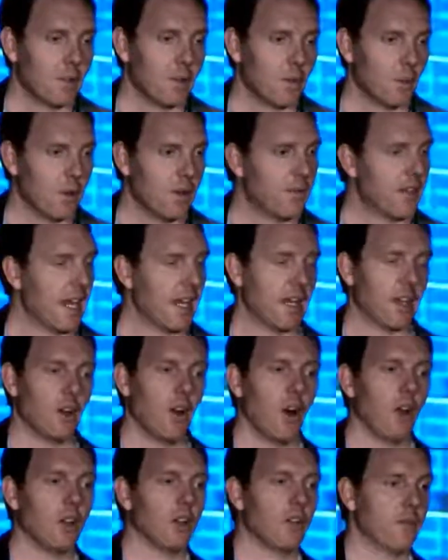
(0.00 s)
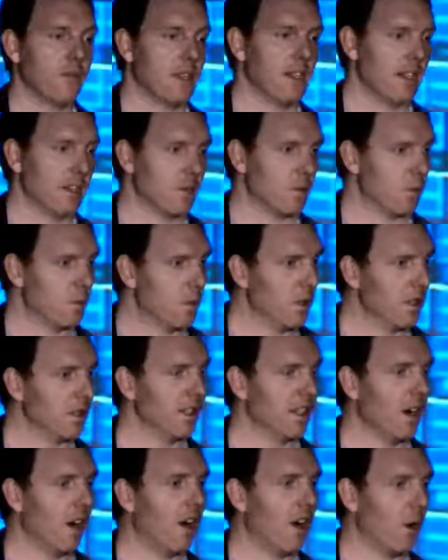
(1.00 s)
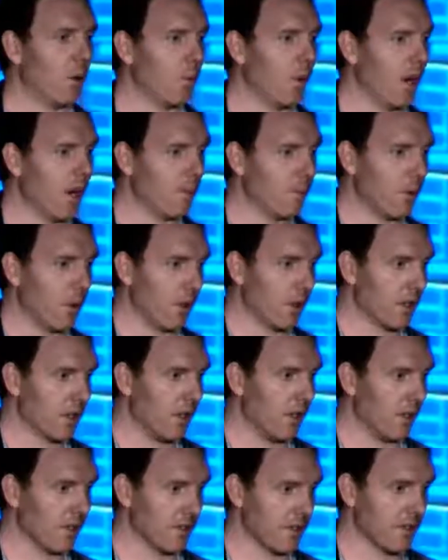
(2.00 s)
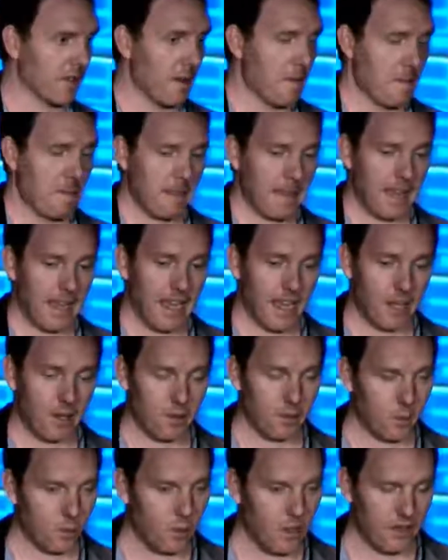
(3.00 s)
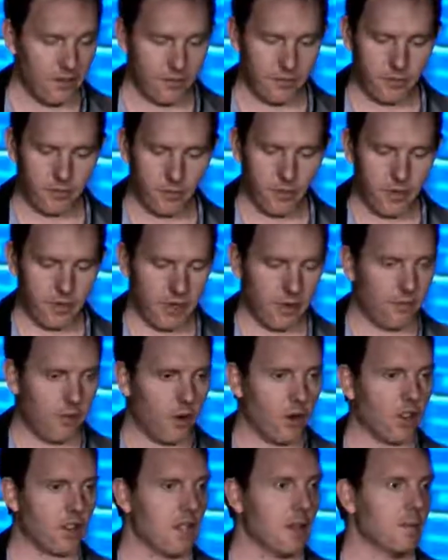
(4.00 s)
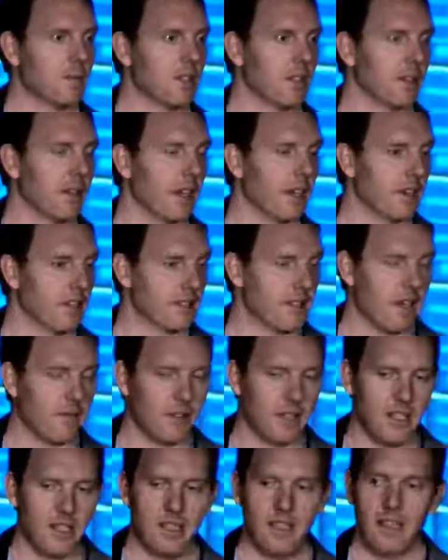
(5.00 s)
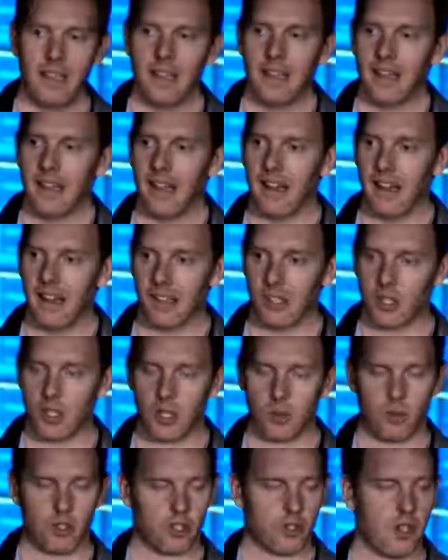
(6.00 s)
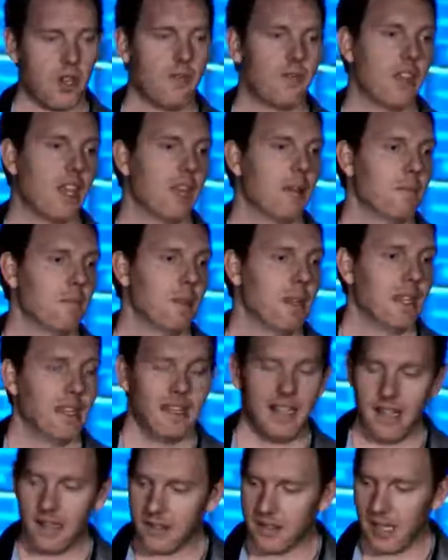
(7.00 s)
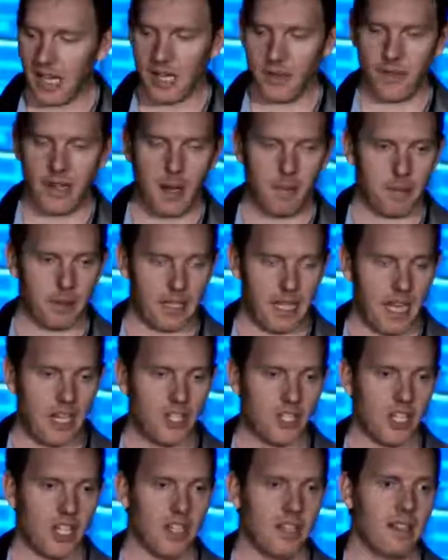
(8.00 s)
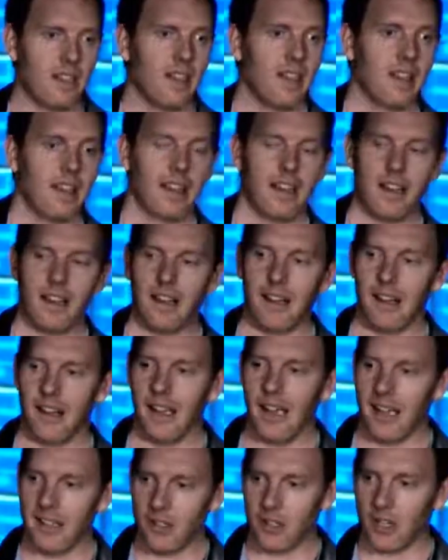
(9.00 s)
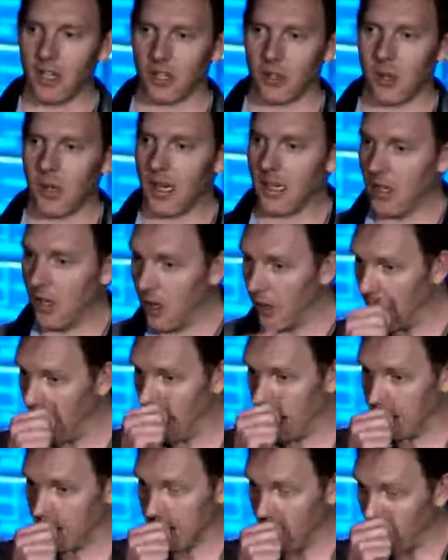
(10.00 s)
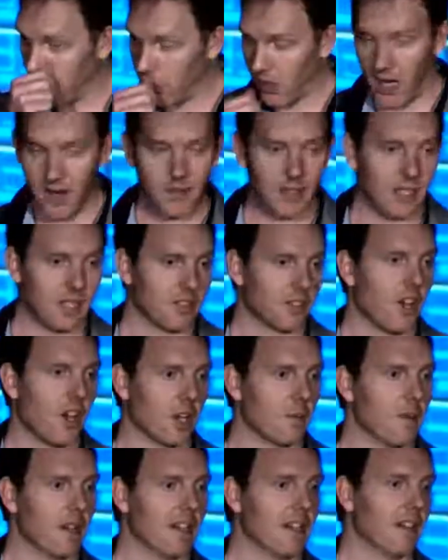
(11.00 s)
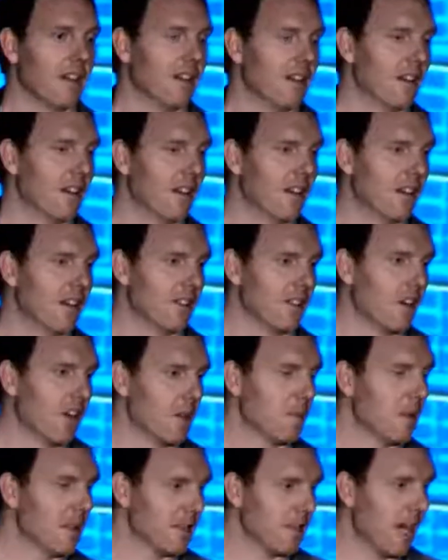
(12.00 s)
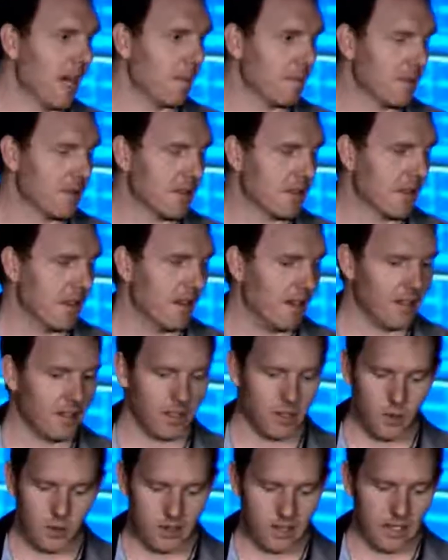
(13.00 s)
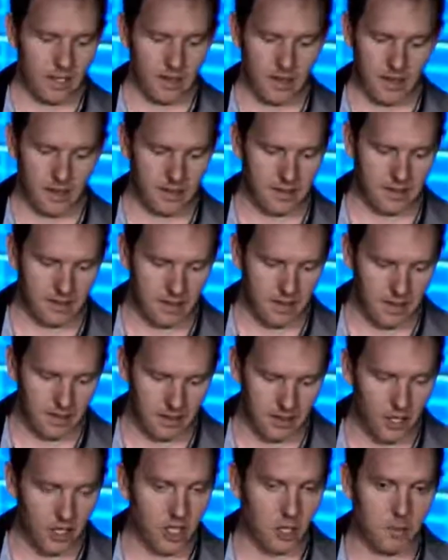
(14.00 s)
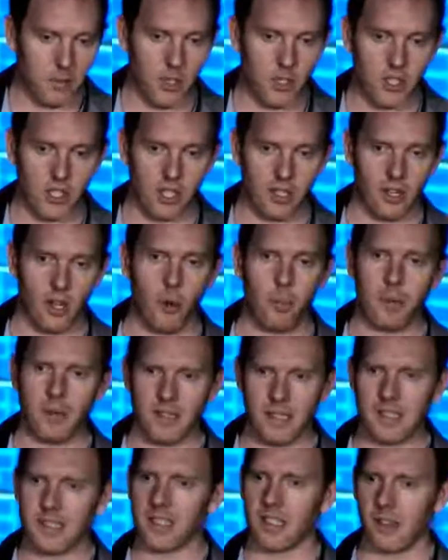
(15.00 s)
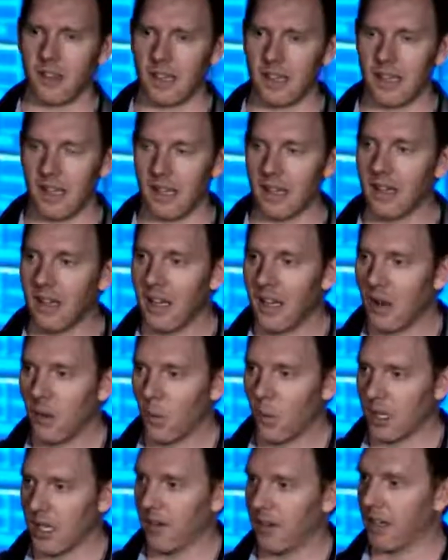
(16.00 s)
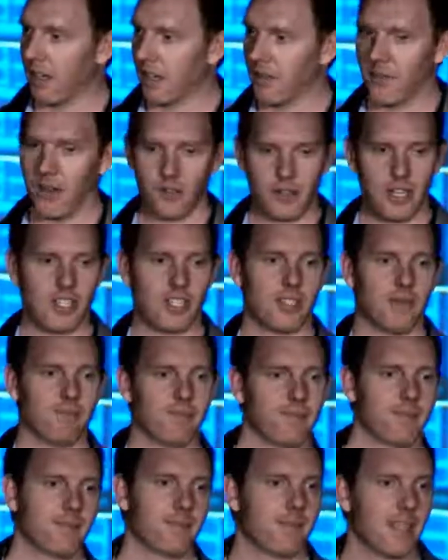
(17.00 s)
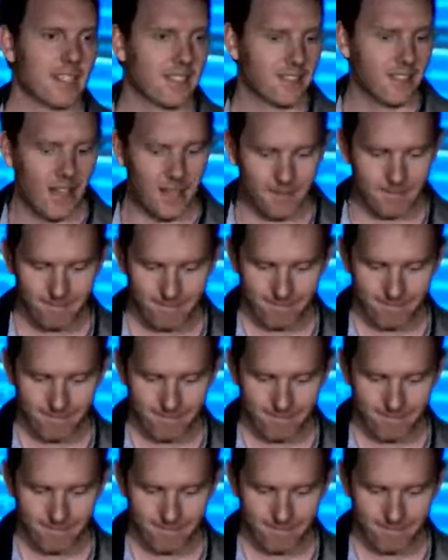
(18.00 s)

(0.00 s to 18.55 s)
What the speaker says: We've taken all of these really hard wire protocols and we've converted them to layer 7. You can retrieve them inside of an application, and you can create your self-driving autonomous apps using this contribution OpenDCRE that we're giving to the foundation. Thanks a lot.